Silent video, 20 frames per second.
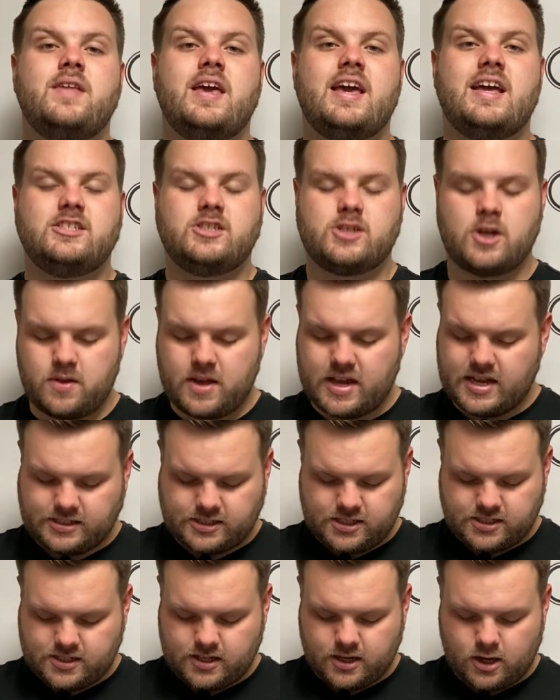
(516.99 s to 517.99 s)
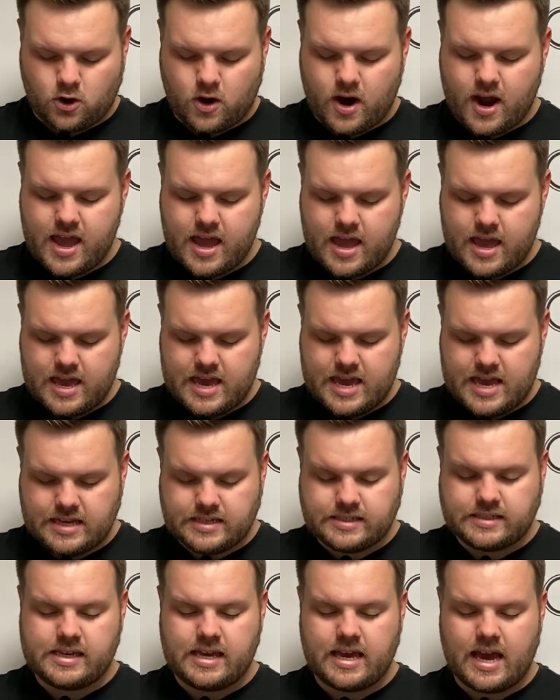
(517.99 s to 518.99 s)
And so it's just a great,
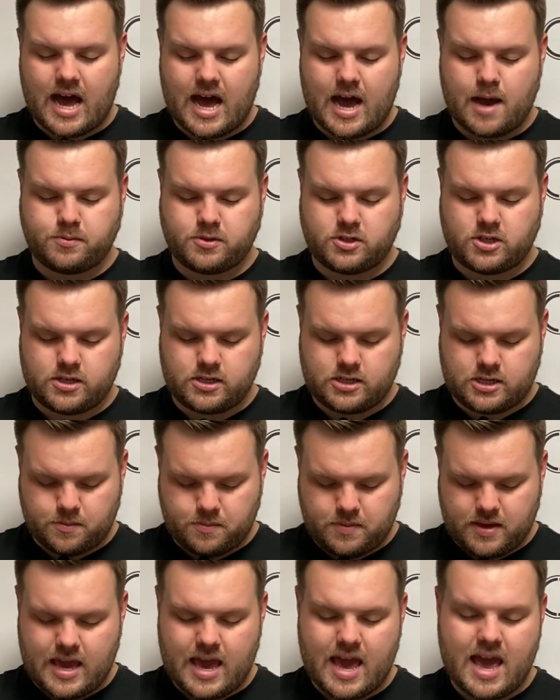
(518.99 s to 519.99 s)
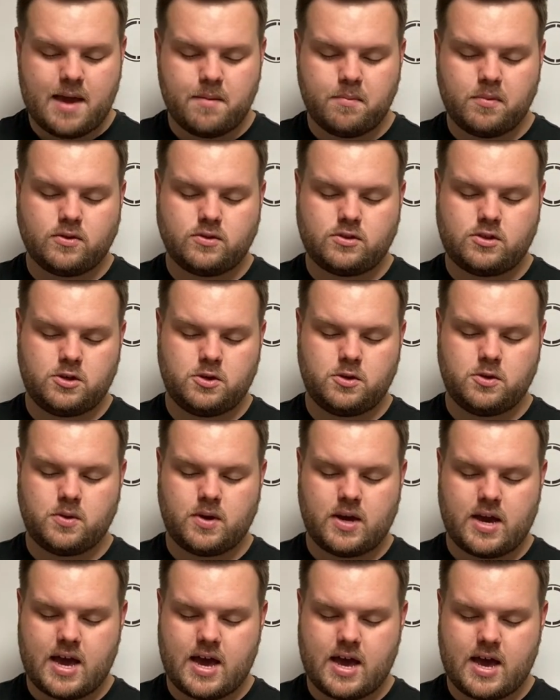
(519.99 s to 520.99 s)
easy option to be able
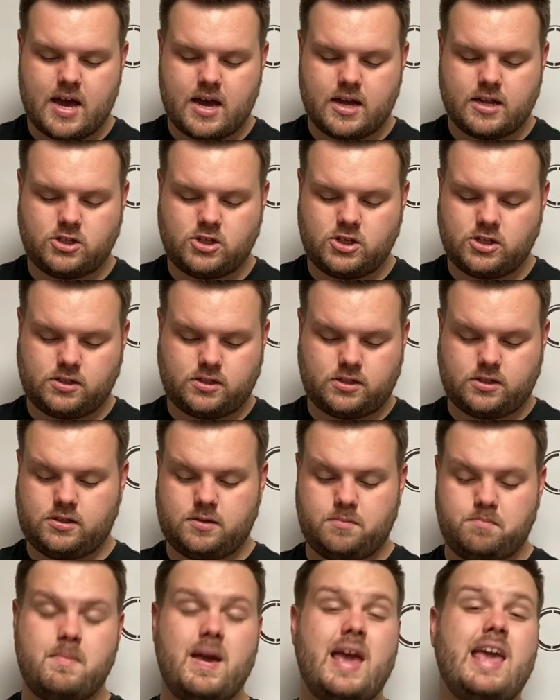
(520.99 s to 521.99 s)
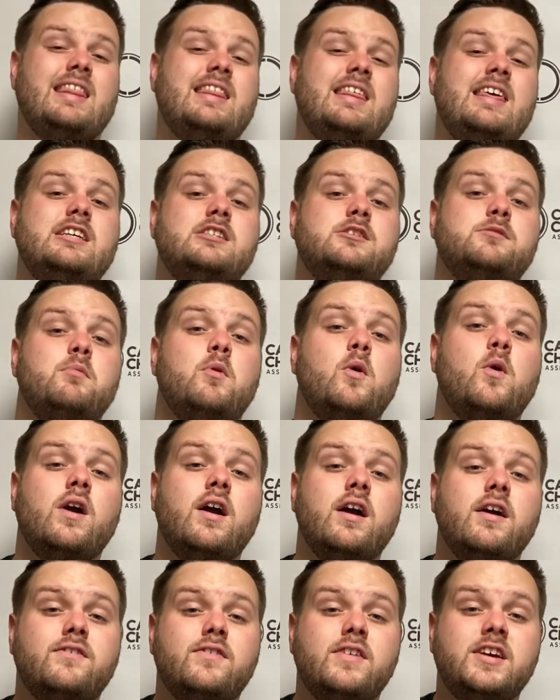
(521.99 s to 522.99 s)
to just make things
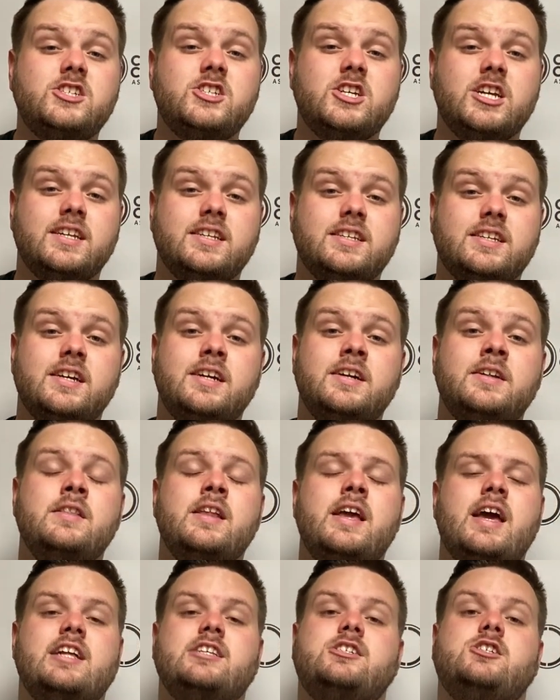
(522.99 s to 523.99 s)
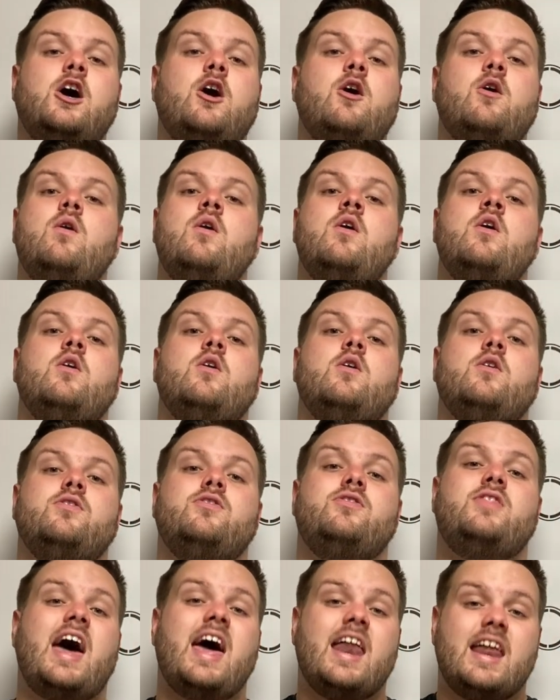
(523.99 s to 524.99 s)
more efficient. And so
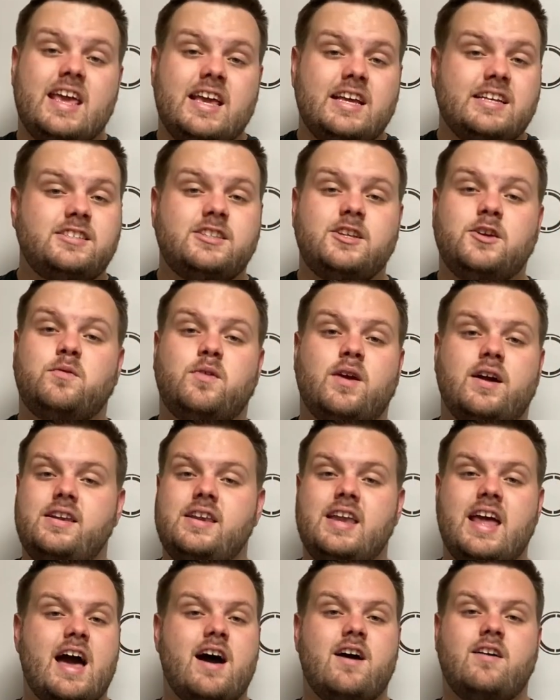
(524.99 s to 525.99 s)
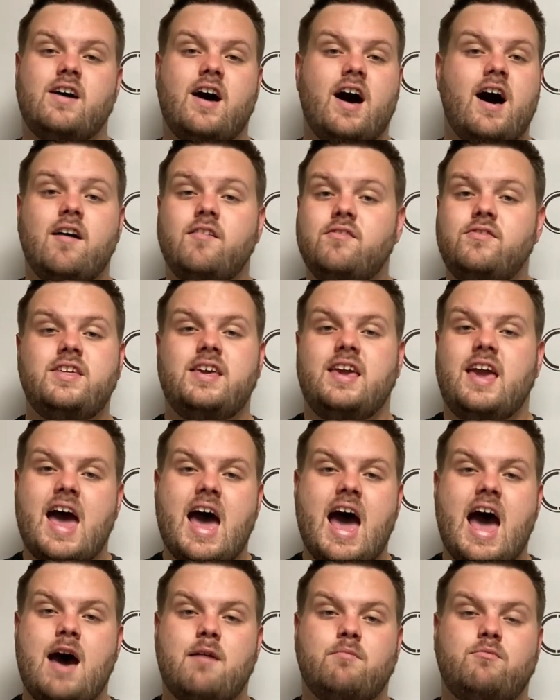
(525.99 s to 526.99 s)
that is the rundown of the
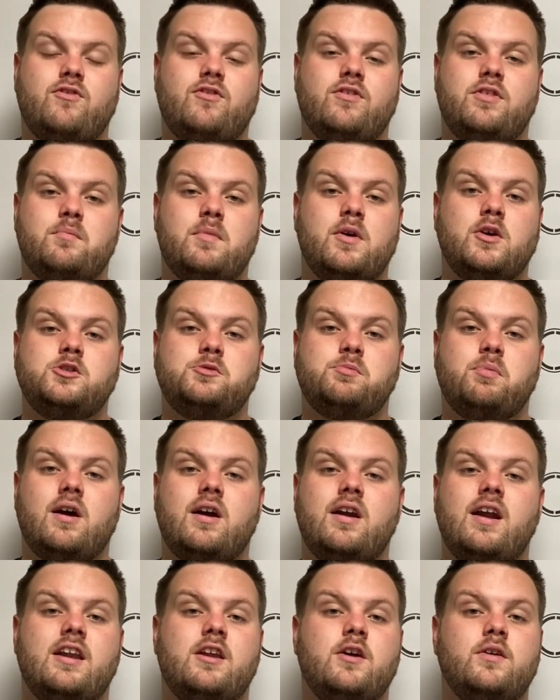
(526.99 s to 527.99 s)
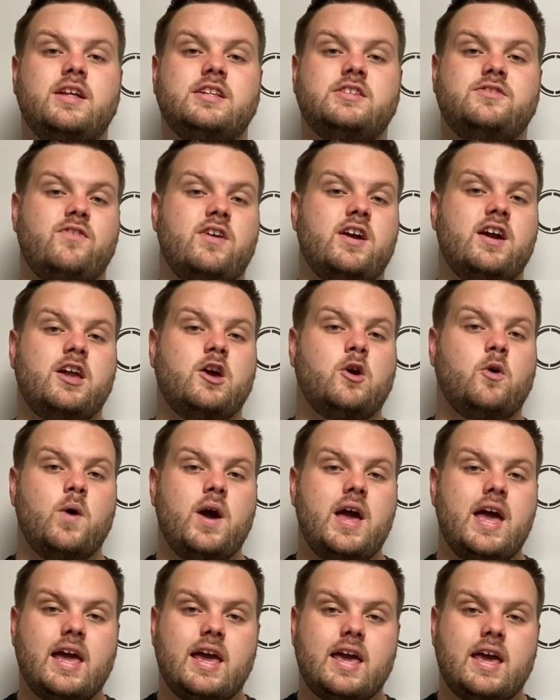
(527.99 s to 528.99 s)
app for the most part. I know that's very
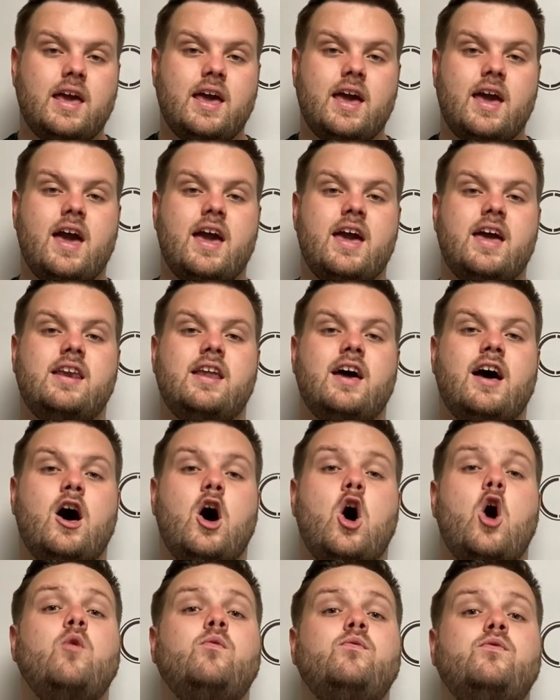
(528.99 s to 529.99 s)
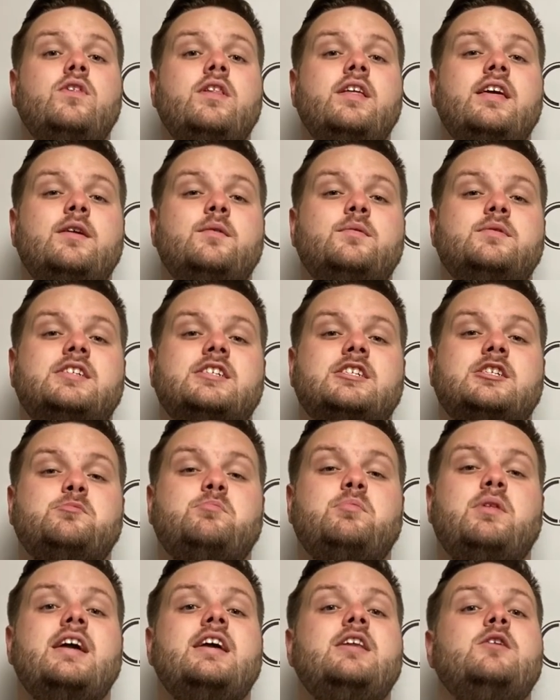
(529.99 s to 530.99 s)
quick, and hopefully it was
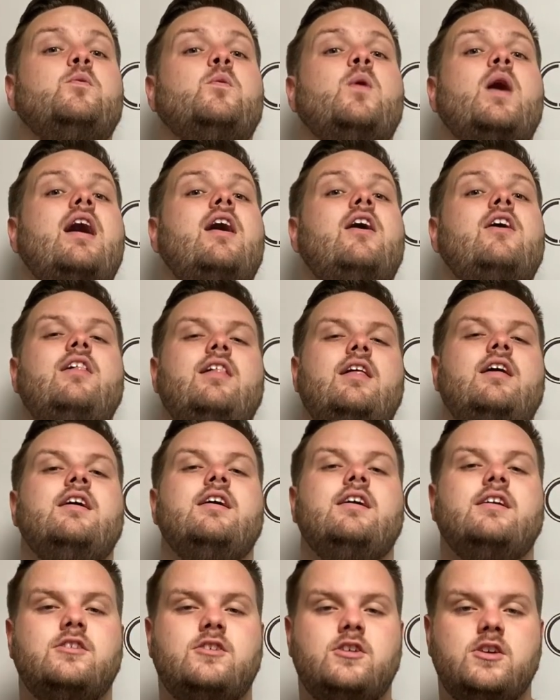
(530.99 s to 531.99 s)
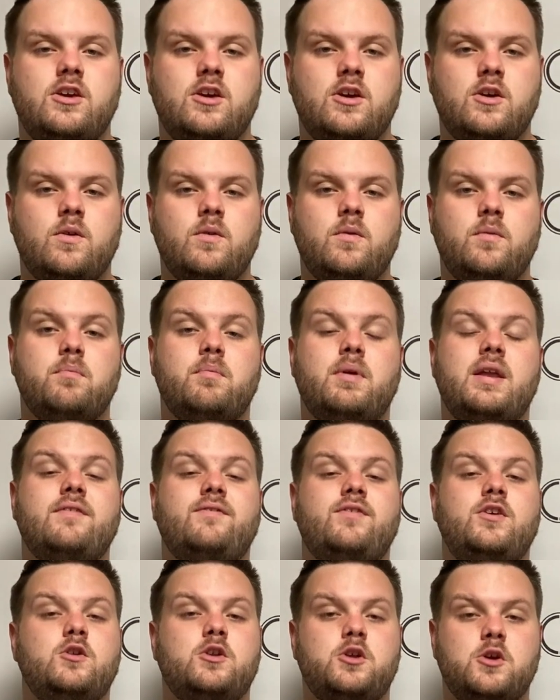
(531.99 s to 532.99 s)
explained well to you. But
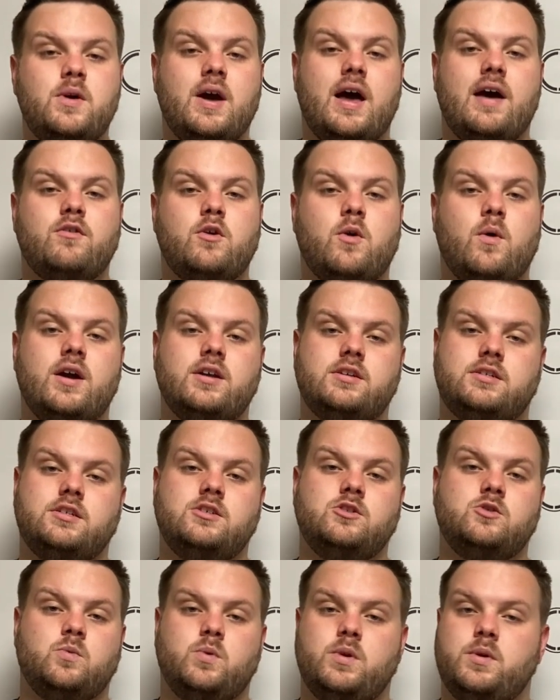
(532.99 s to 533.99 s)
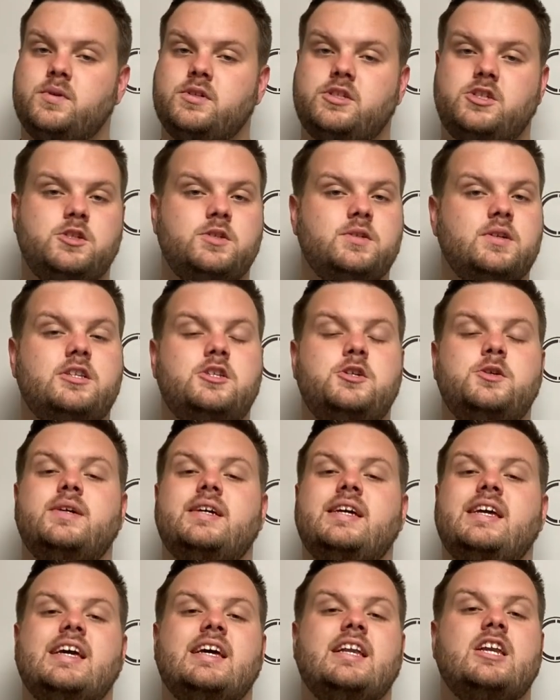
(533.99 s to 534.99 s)
if you do have questions, we want you to
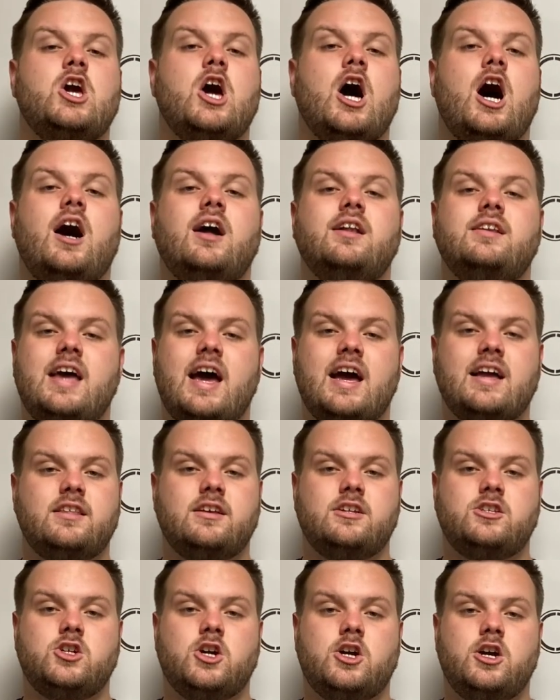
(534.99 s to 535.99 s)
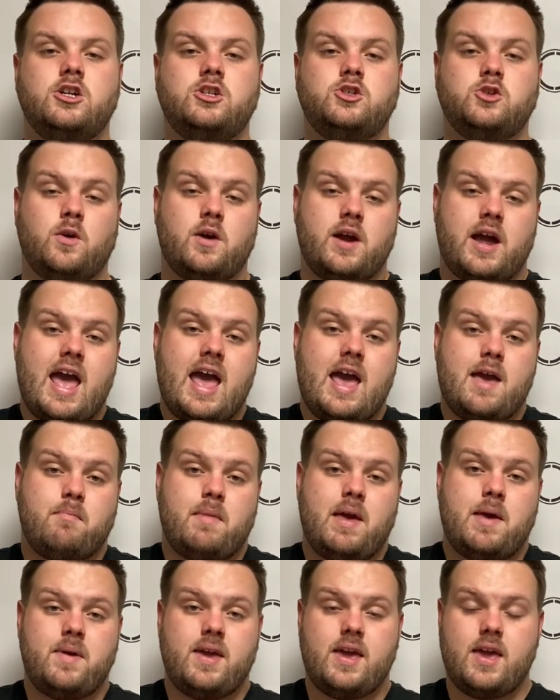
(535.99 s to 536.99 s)
again contact the church, or hey,
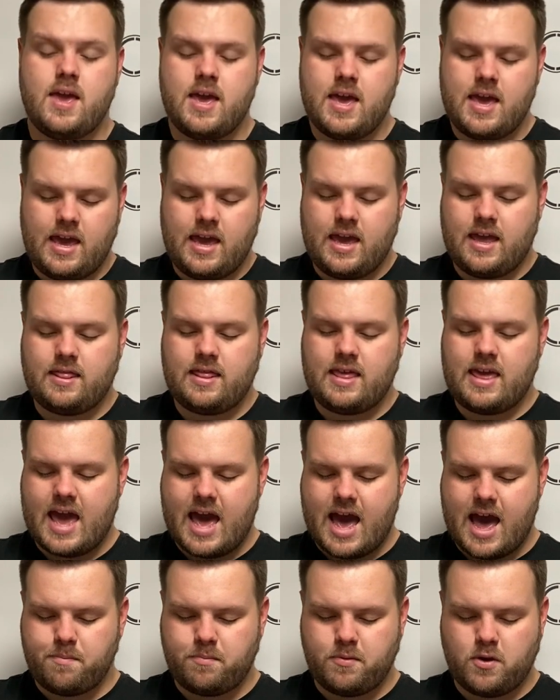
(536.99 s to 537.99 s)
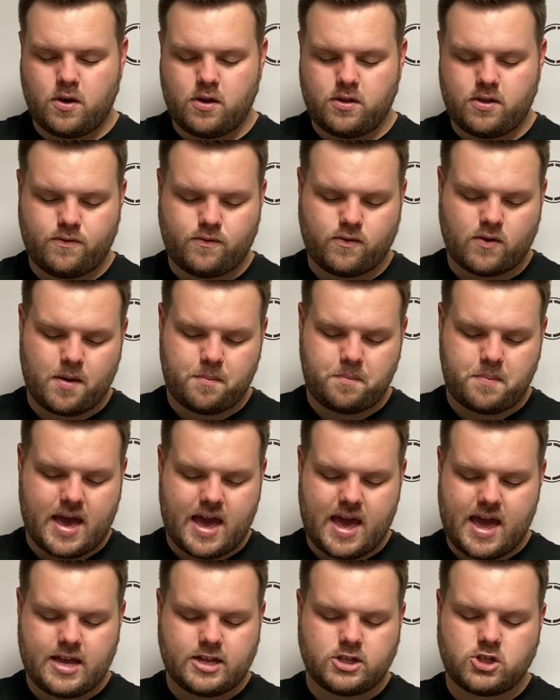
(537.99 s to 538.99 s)
maybe in the app, go to the front
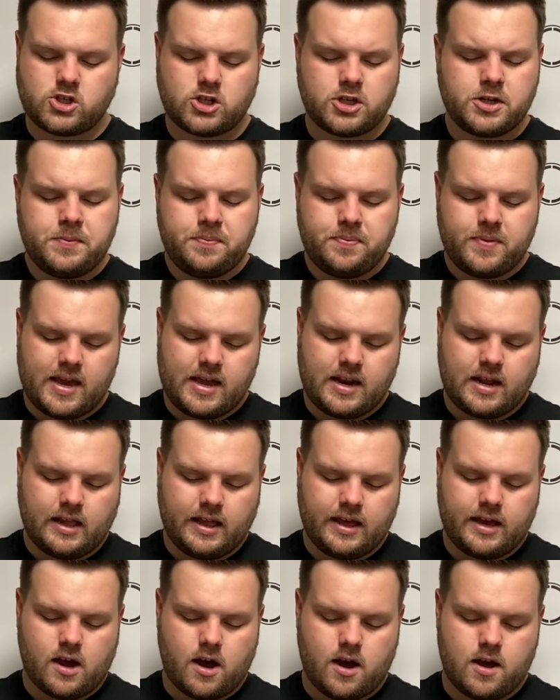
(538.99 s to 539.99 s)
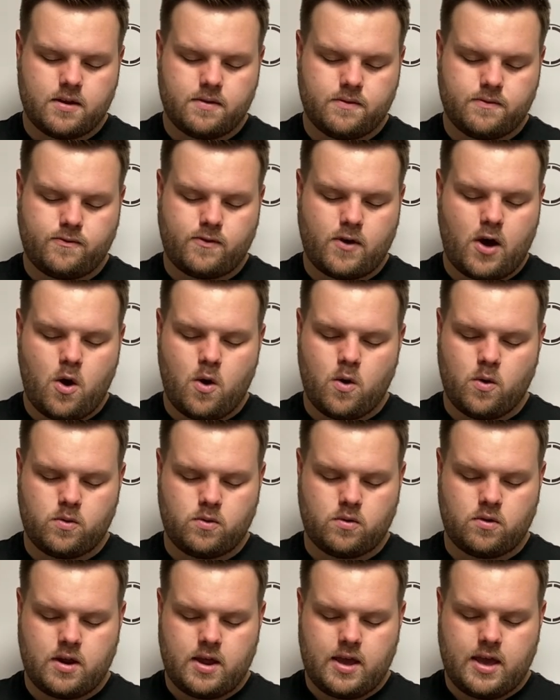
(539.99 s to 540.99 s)
page and click on
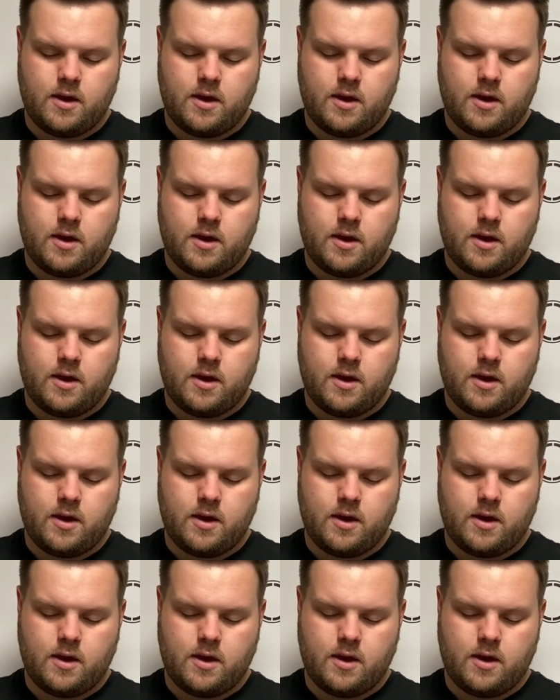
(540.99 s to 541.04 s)
phone.